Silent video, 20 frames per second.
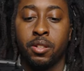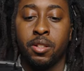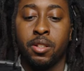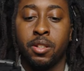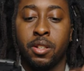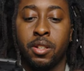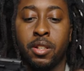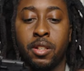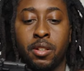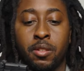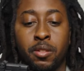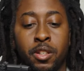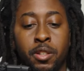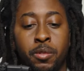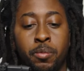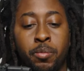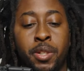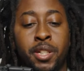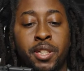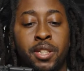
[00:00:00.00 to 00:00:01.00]
Right, you
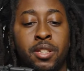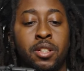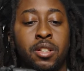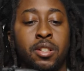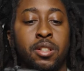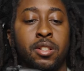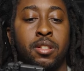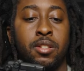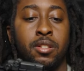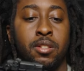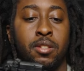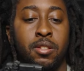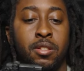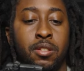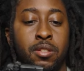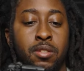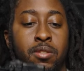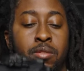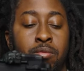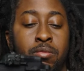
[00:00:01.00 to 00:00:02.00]
press the
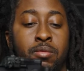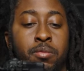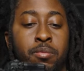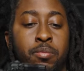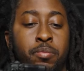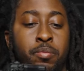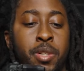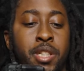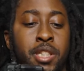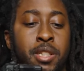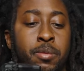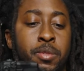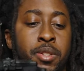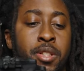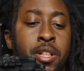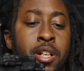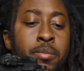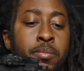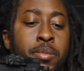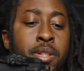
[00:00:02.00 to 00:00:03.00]
press the
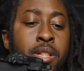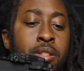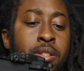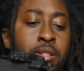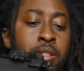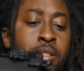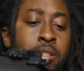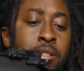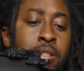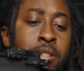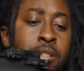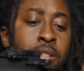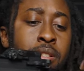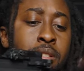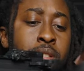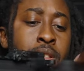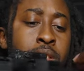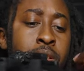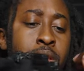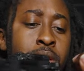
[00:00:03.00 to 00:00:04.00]
stop button.
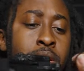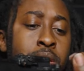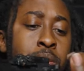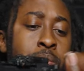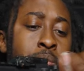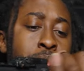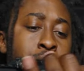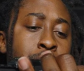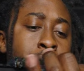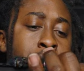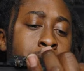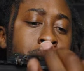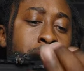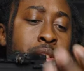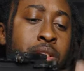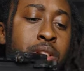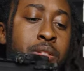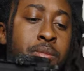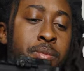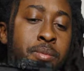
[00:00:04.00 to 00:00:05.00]
i show y'all
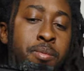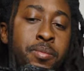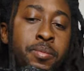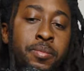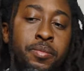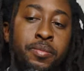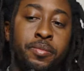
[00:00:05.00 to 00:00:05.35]
something.